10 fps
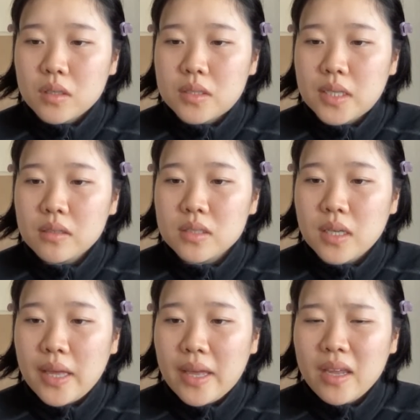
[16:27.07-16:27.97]

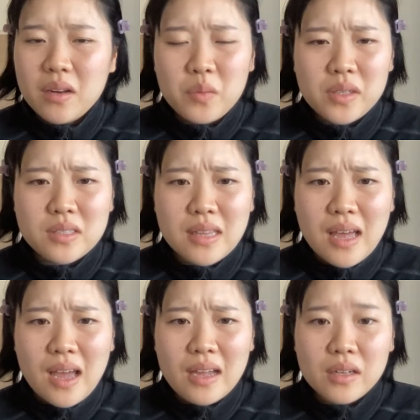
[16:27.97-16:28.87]
Delta 8, what's
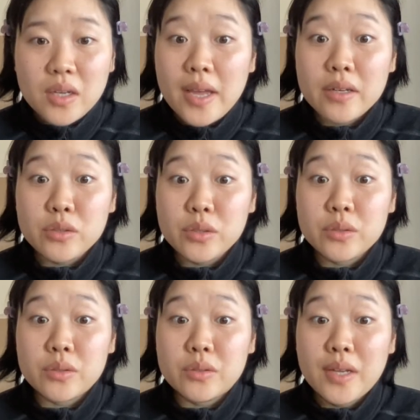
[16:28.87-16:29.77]
that? And
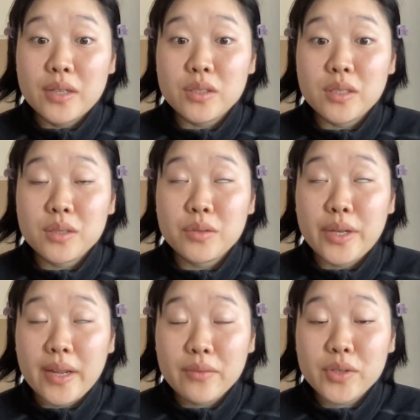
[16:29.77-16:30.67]
dude, Angelino
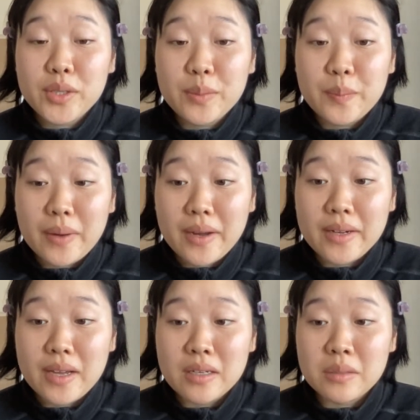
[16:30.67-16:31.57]
never
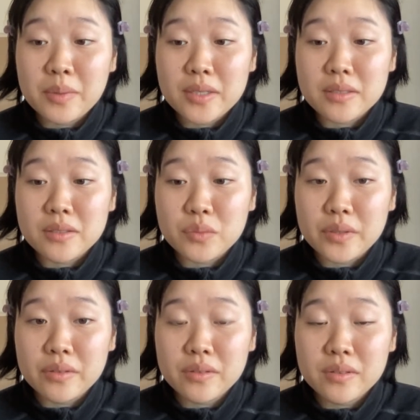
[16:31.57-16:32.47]
combined antidepressants
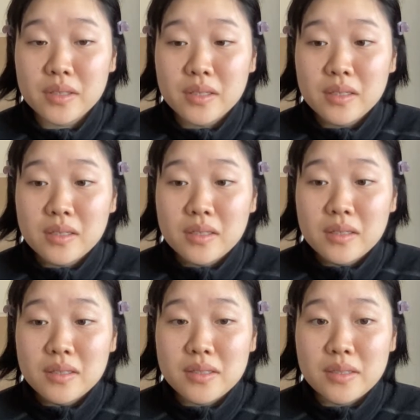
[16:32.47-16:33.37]
with
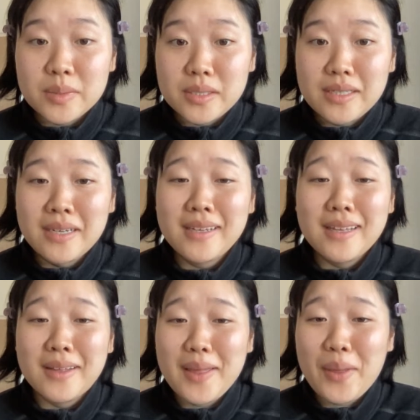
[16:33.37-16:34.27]
CBD.
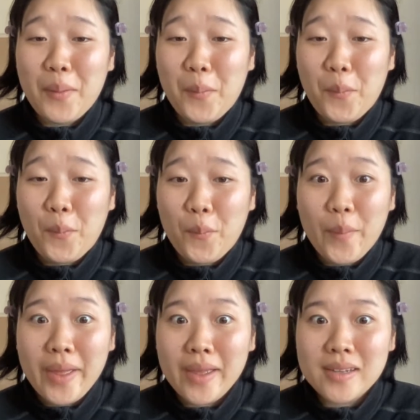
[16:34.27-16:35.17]
It
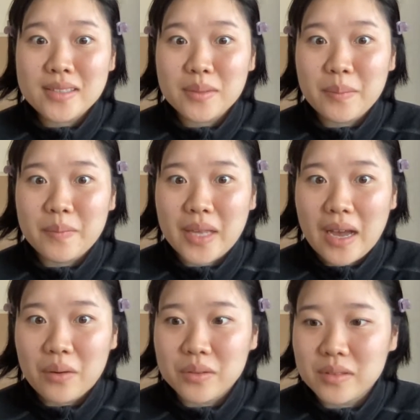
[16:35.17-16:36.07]
wigged me
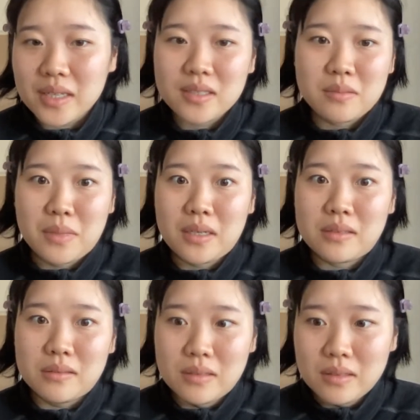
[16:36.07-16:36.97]
out, at least mine.